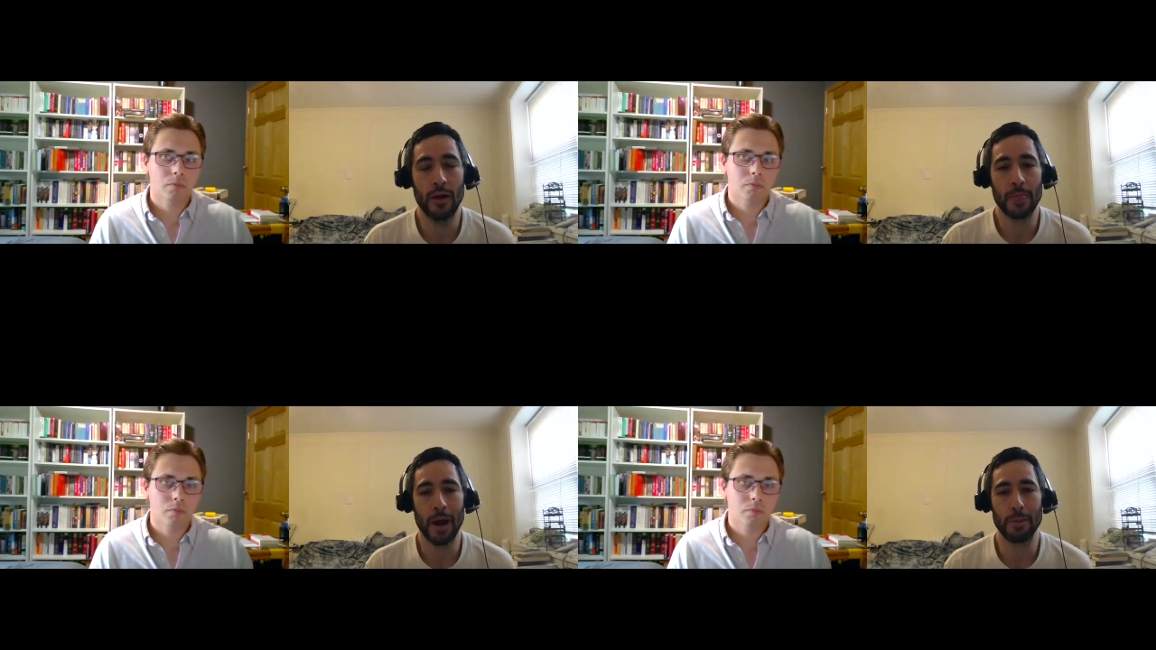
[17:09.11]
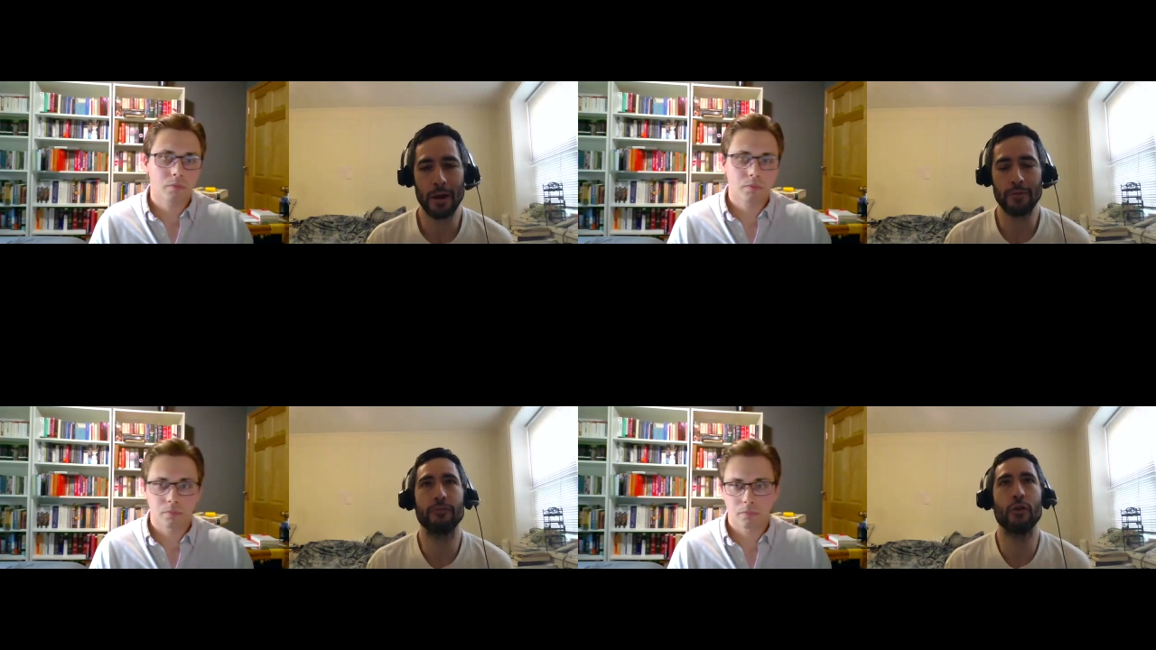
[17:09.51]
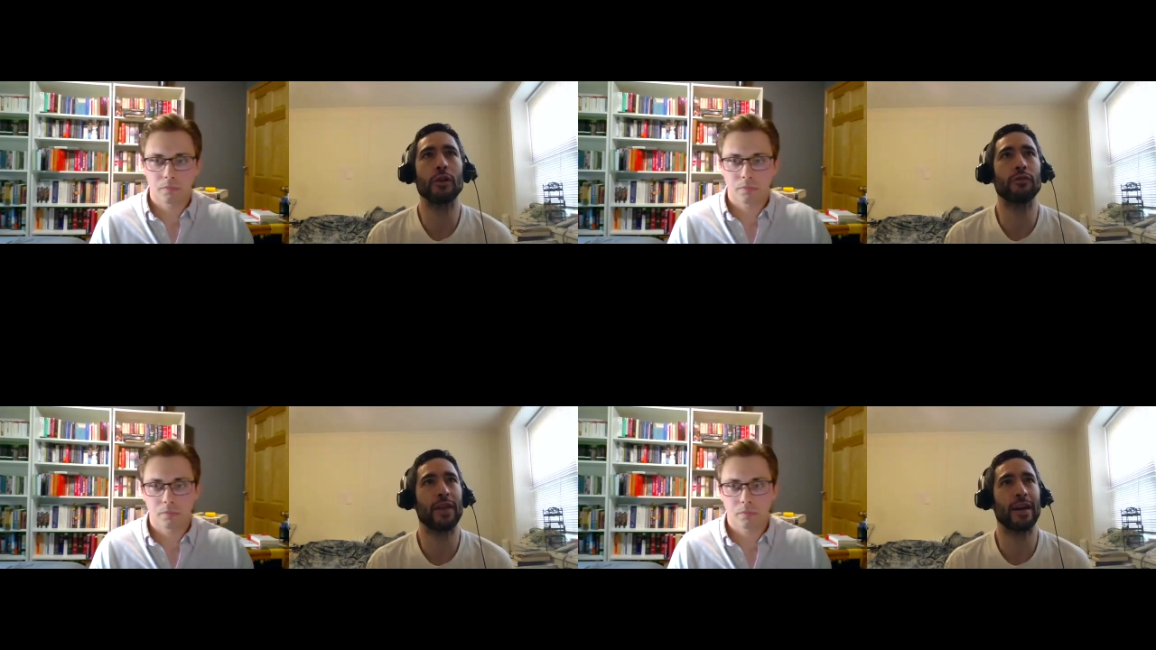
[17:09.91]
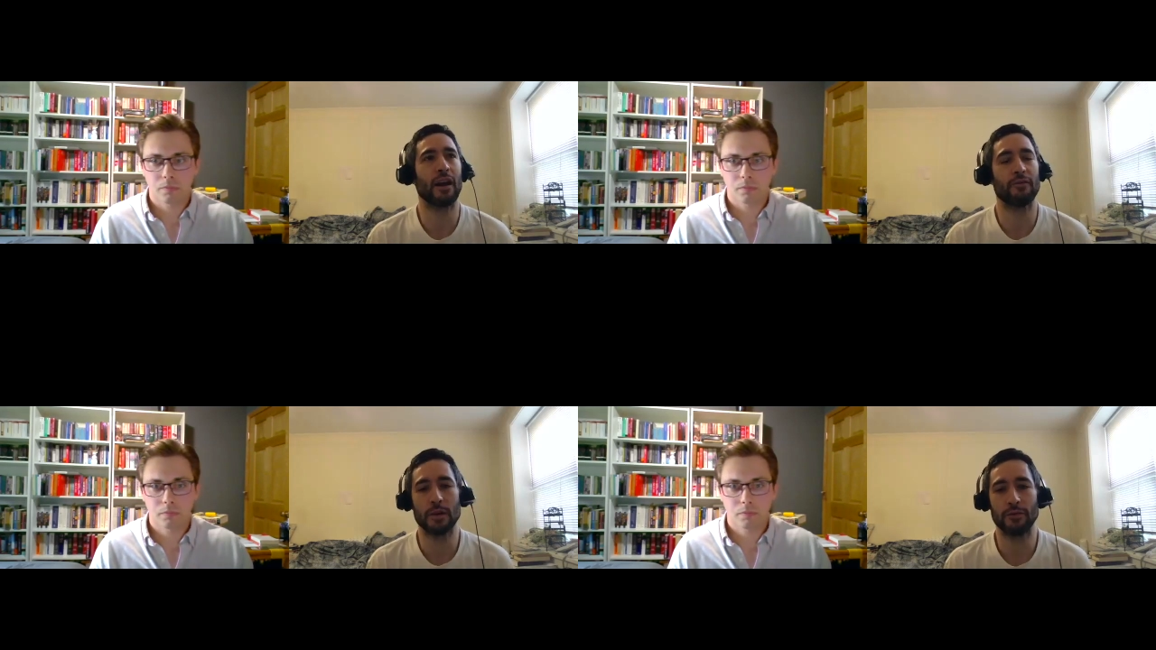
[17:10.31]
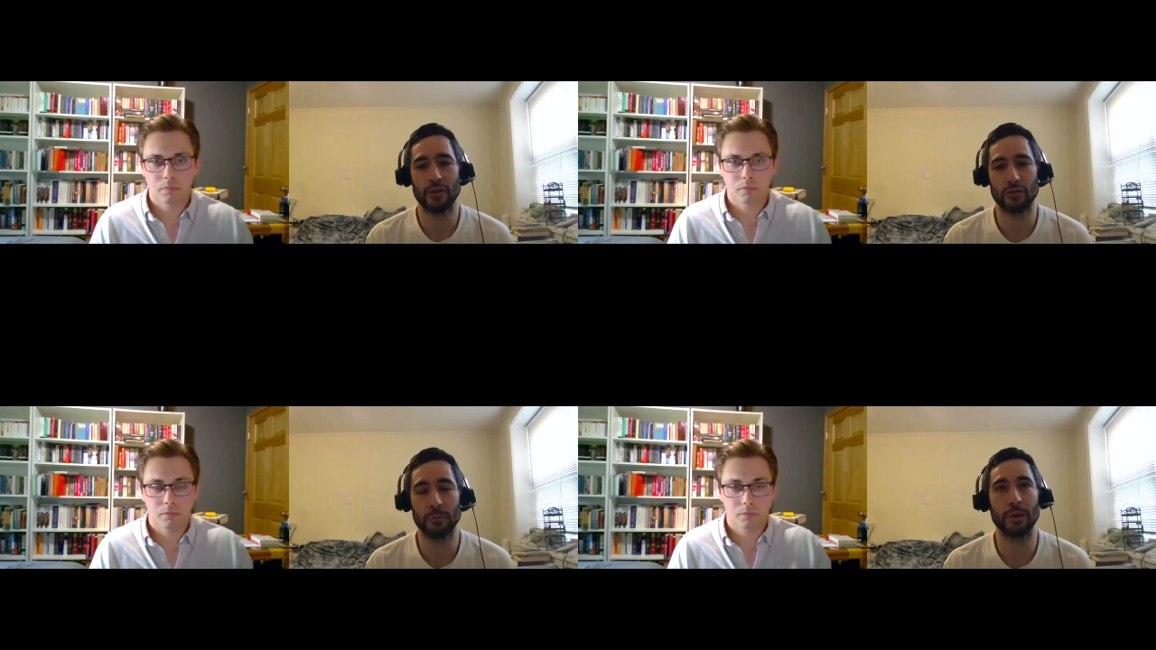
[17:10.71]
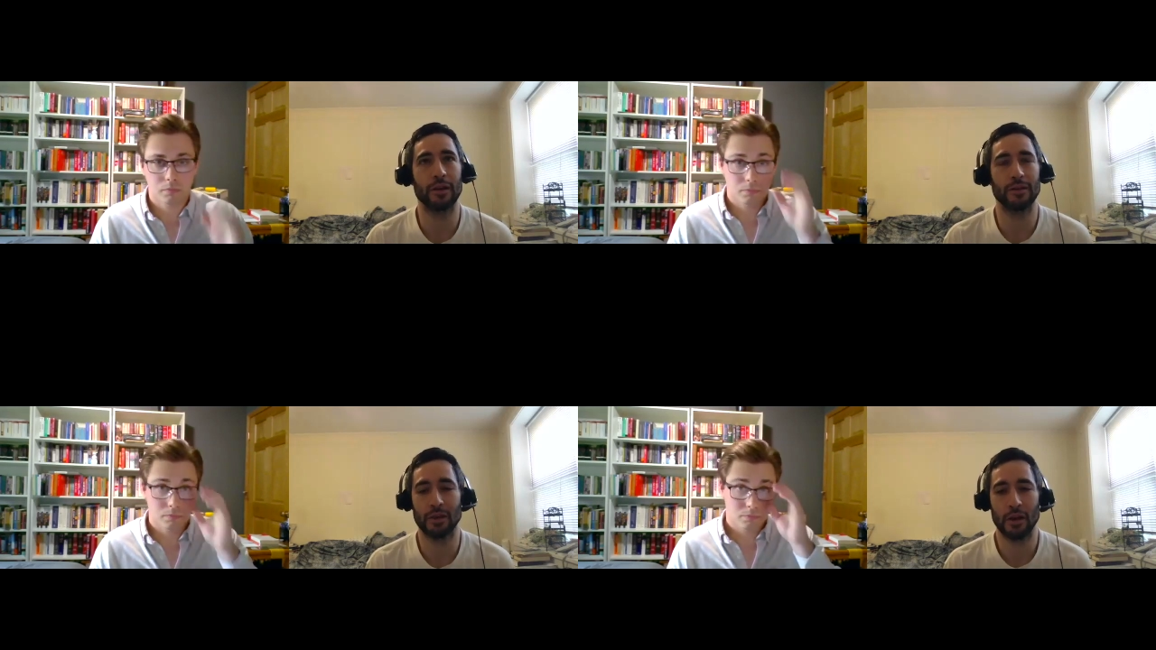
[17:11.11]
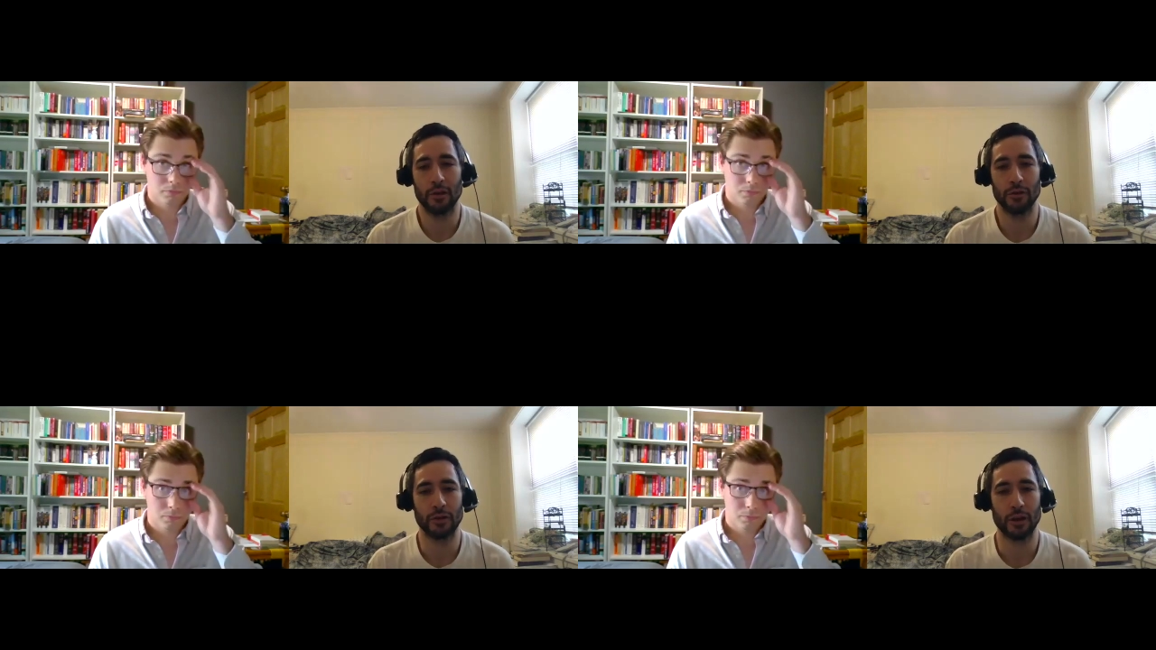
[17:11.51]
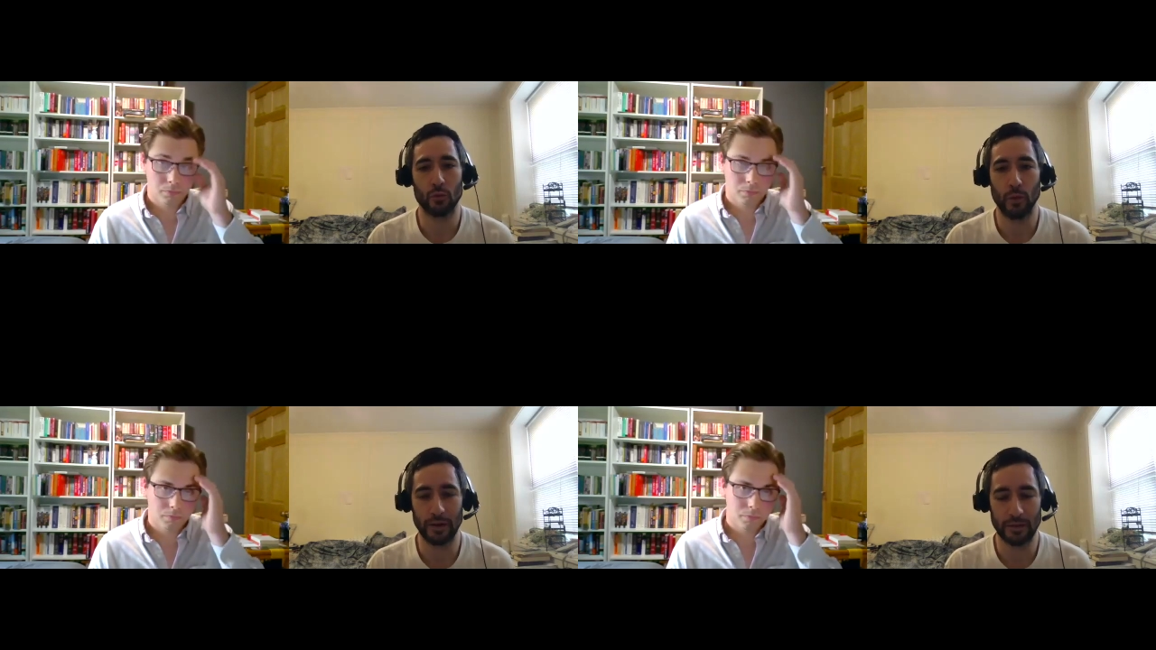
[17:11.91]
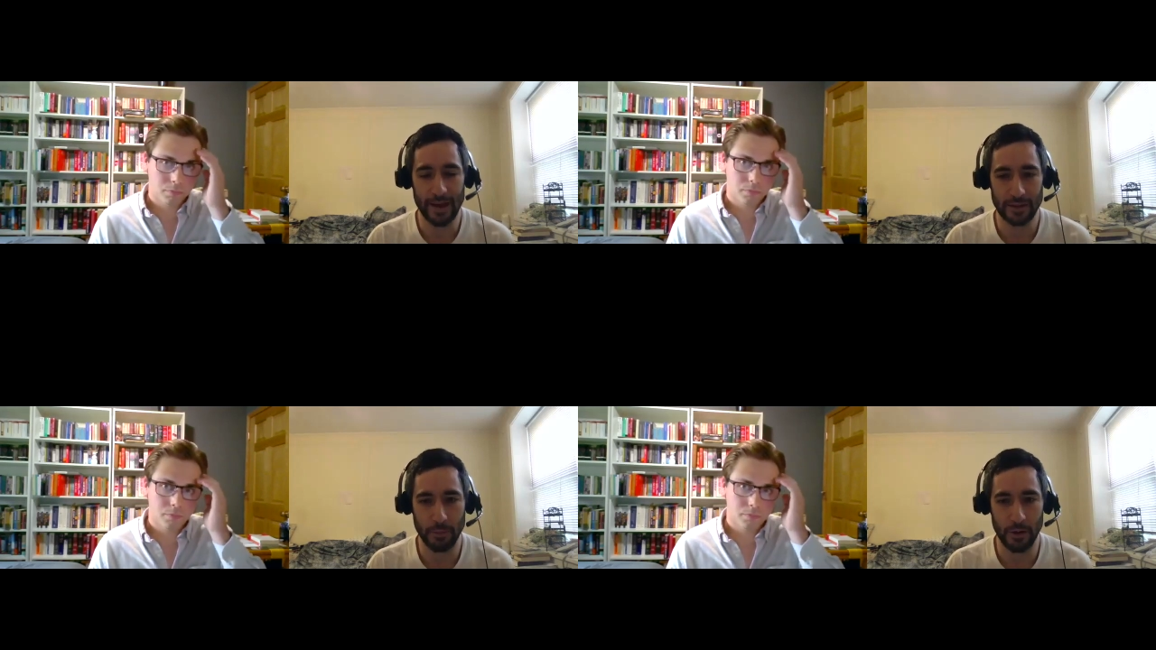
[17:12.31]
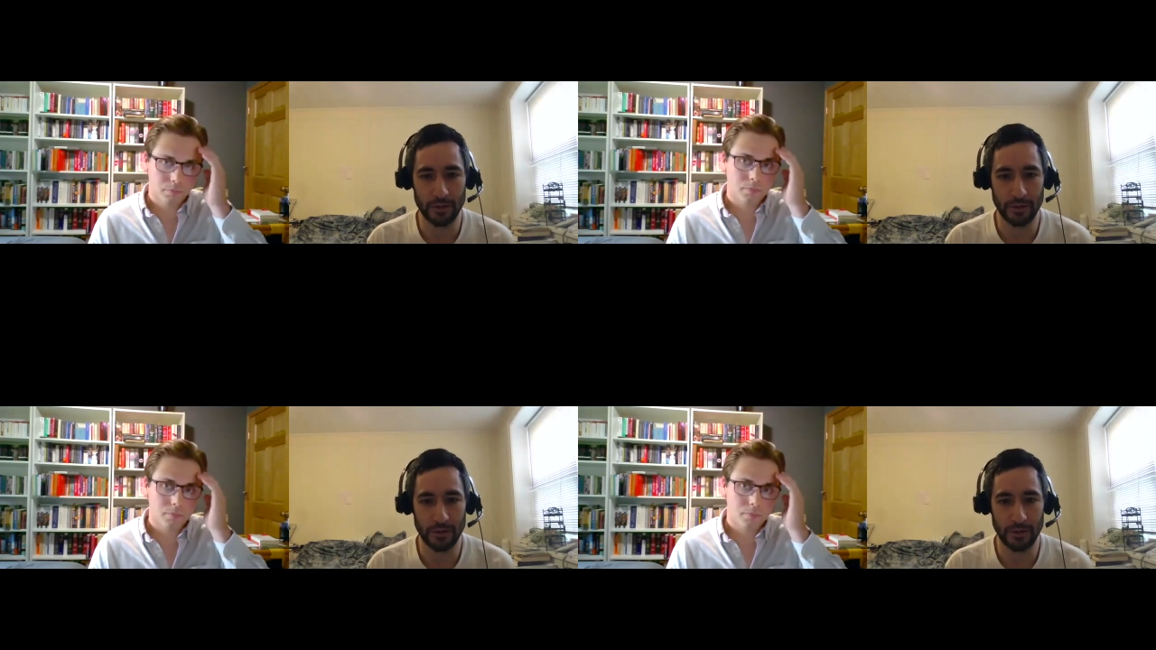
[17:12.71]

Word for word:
Speaker 1: I'm not voting for that government official because they're going to write tax policy.